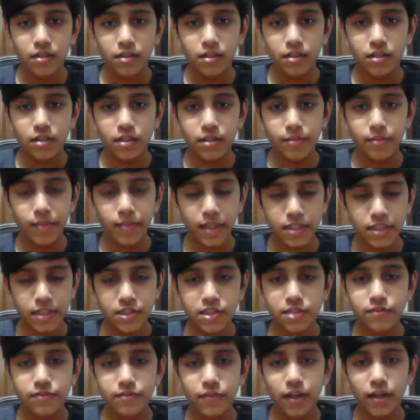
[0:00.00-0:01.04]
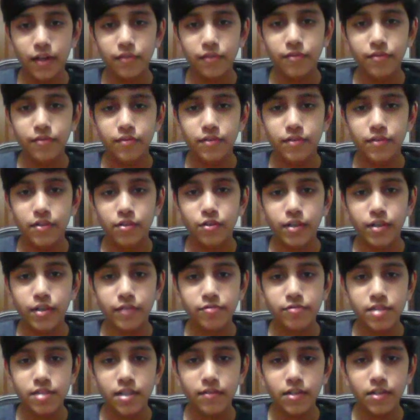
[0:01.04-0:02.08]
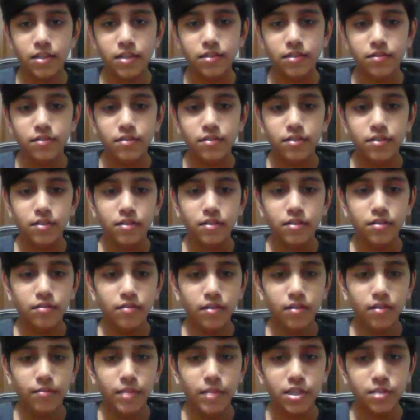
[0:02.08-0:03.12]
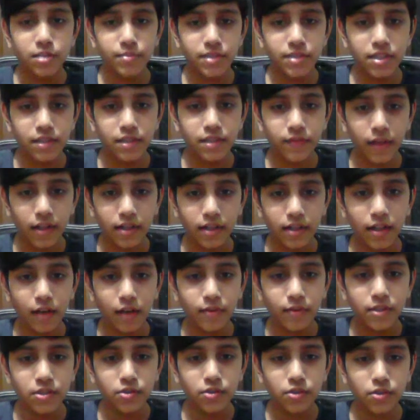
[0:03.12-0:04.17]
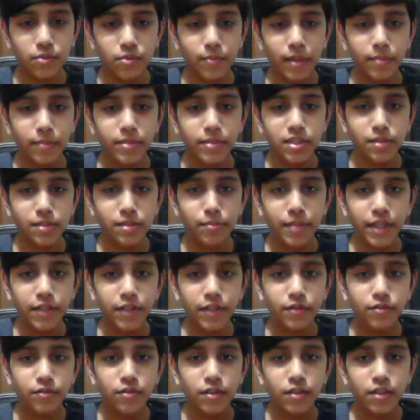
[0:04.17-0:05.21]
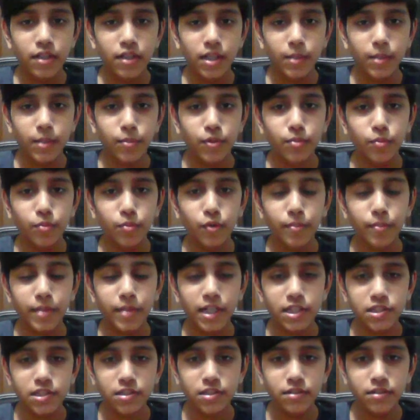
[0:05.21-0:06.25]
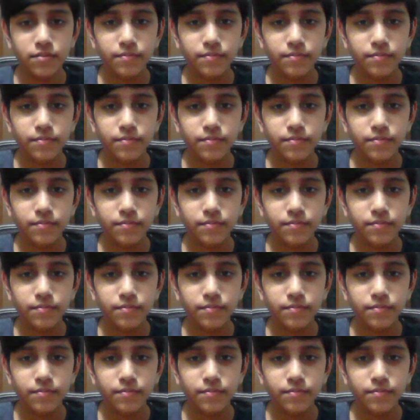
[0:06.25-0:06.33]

He plays G5, rook F7, bishop C1. Now he's going to play bishop B2 and put more pressure.